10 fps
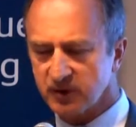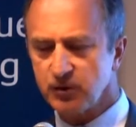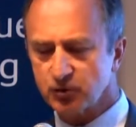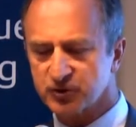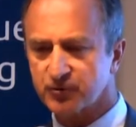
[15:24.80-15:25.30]

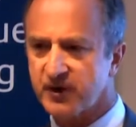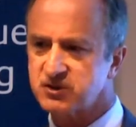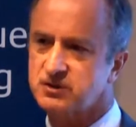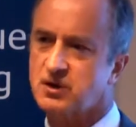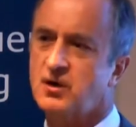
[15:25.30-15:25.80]
new
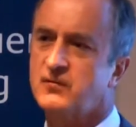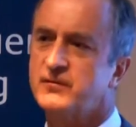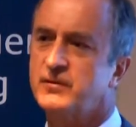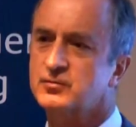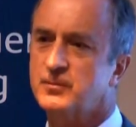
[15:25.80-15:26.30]
generation
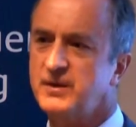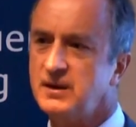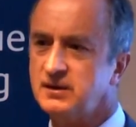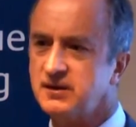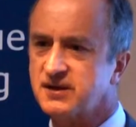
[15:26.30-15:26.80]
of
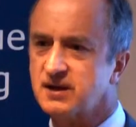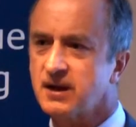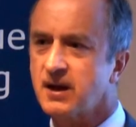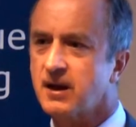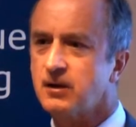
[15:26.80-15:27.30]

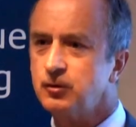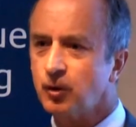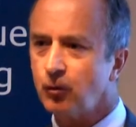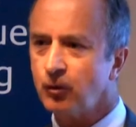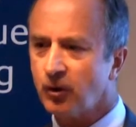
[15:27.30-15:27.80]
Europeans
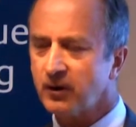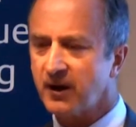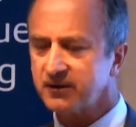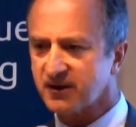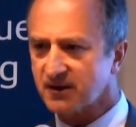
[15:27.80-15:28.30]
no longer
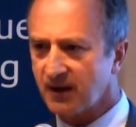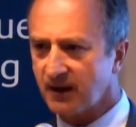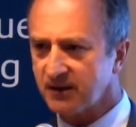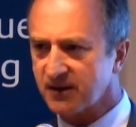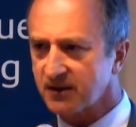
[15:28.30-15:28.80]

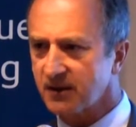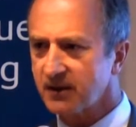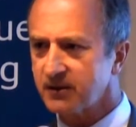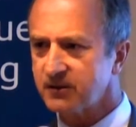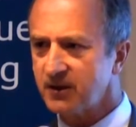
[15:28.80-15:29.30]
understands
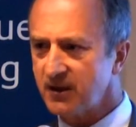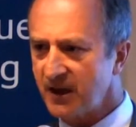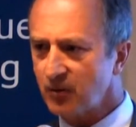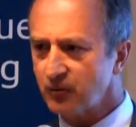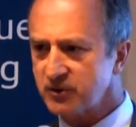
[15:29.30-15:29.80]
the
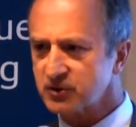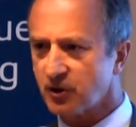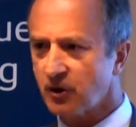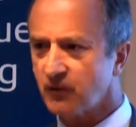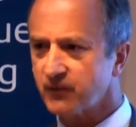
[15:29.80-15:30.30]

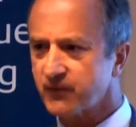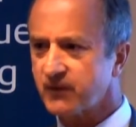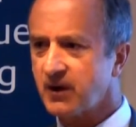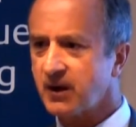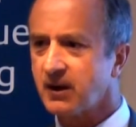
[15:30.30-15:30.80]
language of
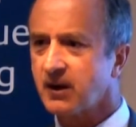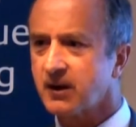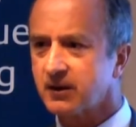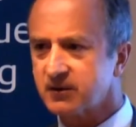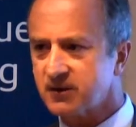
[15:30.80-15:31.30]

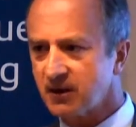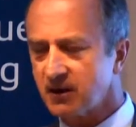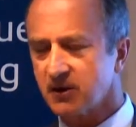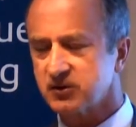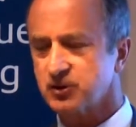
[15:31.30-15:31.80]

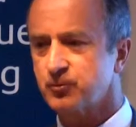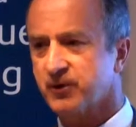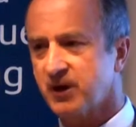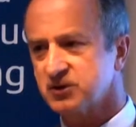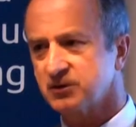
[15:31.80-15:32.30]
the
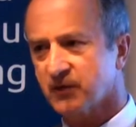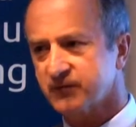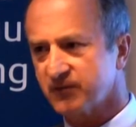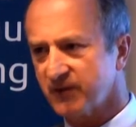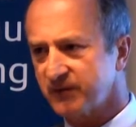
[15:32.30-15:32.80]
generation
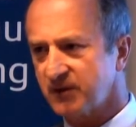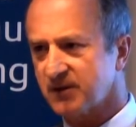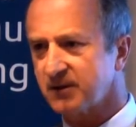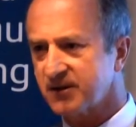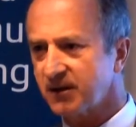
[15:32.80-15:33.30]
of the
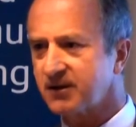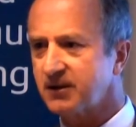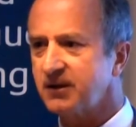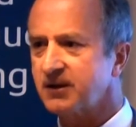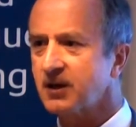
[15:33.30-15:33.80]
50s and
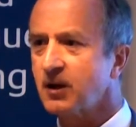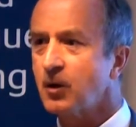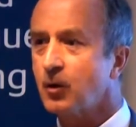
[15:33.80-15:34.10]
60s,